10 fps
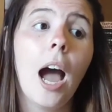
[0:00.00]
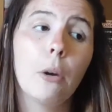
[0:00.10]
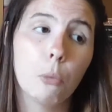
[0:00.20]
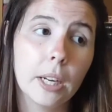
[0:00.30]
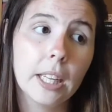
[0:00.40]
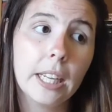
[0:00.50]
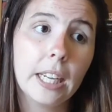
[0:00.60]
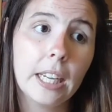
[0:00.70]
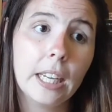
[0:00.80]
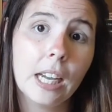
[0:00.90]
I
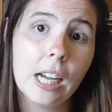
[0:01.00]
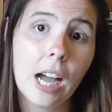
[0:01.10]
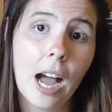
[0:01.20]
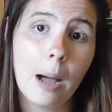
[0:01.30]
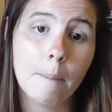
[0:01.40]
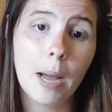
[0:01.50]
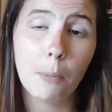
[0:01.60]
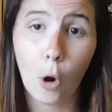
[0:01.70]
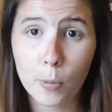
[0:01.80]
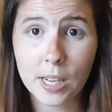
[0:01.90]
really am
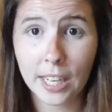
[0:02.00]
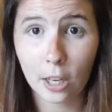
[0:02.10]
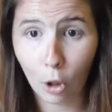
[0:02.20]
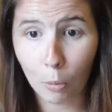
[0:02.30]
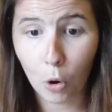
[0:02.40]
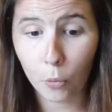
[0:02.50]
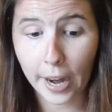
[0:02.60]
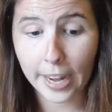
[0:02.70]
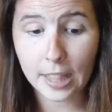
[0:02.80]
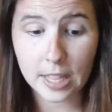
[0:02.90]
hoping to get a lot more
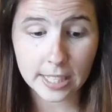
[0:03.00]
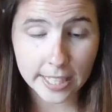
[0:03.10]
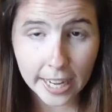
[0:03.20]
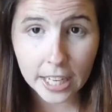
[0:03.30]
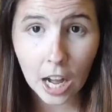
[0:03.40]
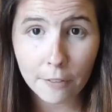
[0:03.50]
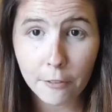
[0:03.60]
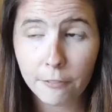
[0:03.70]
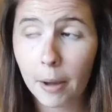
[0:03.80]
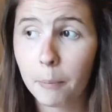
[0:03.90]
read in the second half
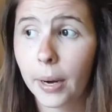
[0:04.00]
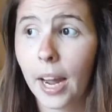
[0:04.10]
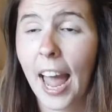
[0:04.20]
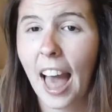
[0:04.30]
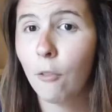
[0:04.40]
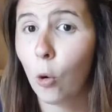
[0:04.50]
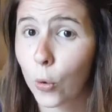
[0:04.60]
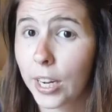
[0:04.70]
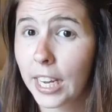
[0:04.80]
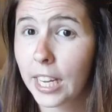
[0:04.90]
of February. I have
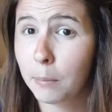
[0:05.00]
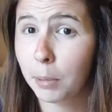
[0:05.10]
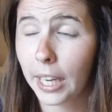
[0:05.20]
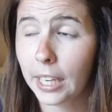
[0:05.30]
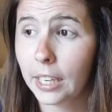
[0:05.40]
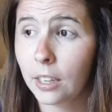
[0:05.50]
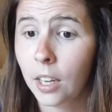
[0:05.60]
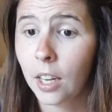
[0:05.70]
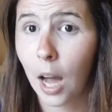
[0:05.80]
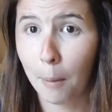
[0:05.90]
already completed
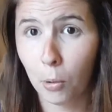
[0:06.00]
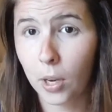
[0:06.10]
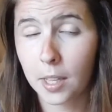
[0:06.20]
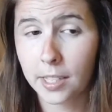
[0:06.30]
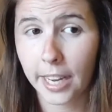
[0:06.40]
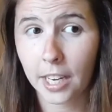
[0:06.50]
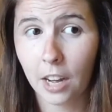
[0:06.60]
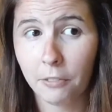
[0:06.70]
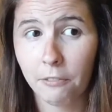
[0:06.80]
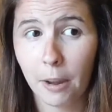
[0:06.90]
a book in the second
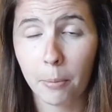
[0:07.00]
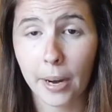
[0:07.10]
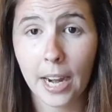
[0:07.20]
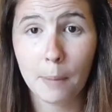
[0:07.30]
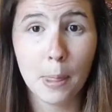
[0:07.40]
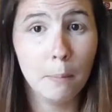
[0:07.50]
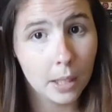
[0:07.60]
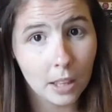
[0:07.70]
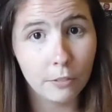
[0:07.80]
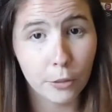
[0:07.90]
half of February, and I'm in the
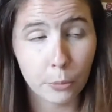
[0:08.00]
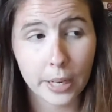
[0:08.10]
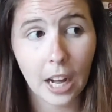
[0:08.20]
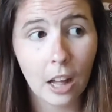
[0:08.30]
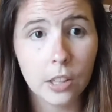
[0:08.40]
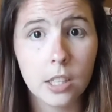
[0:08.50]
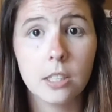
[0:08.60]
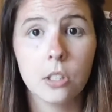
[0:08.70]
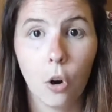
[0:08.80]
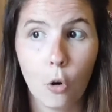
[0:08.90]
middle of three
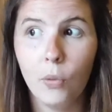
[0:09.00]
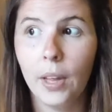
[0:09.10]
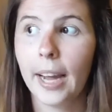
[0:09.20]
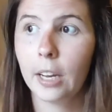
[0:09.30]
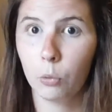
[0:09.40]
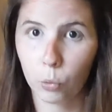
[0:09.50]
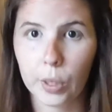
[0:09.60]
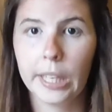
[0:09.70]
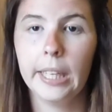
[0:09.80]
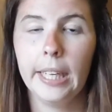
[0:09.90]
others. So hopefully I can
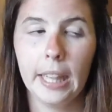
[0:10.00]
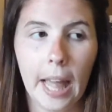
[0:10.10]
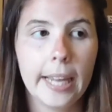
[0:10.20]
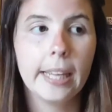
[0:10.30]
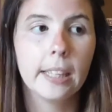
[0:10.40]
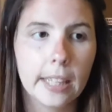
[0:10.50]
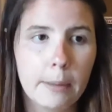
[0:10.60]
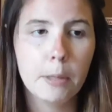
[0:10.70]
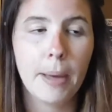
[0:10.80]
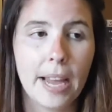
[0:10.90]
really like
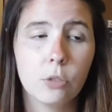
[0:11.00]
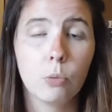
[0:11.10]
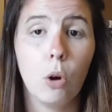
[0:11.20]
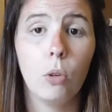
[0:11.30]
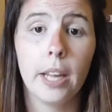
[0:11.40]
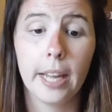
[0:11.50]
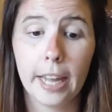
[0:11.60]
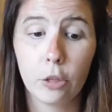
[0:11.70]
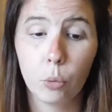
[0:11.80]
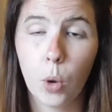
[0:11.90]
keep the pace rolling and
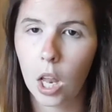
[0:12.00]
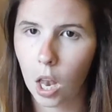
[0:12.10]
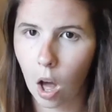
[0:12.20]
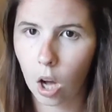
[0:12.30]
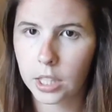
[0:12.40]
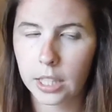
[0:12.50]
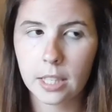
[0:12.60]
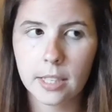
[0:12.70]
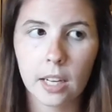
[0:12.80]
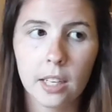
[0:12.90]
get through a lot in
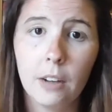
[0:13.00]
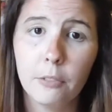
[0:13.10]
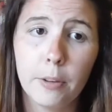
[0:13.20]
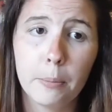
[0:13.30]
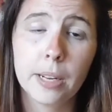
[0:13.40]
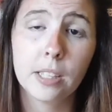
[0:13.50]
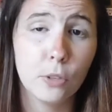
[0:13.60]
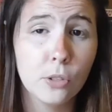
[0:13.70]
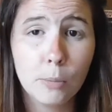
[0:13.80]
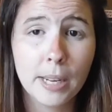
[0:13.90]
the second half of February, because if
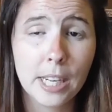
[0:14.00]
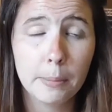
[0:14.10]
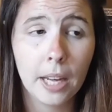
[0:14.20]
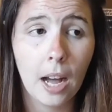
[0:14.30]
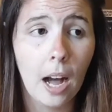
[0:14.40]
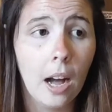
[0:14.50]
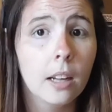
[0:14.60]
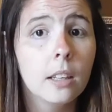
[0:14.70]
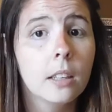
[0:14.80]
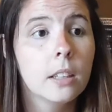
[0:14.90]
you saw my TBR,